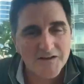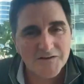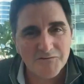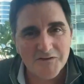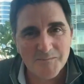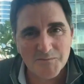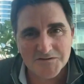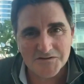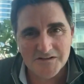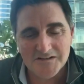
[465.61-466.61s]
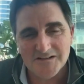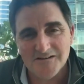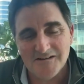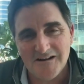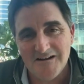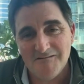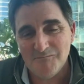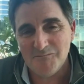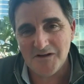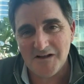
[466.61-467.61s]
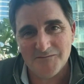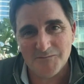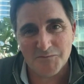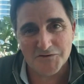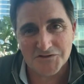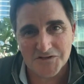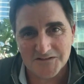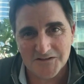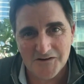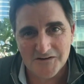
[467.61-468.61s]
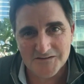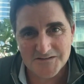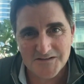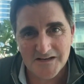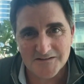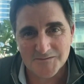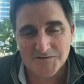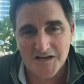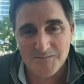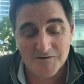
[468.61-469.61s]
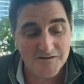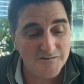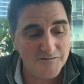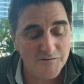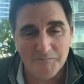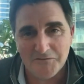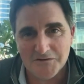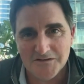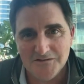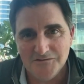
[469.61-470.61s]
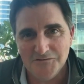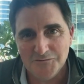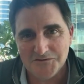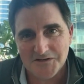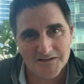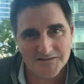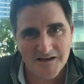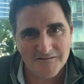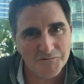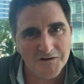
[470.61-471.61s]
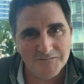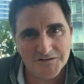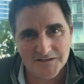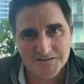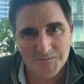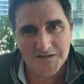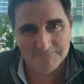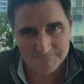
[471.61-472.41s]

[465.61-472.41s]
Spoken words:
Thanks for the opportunity, and I appreciate the audience taking some time, and hopefully you will check us out and we'll have a chance to meet.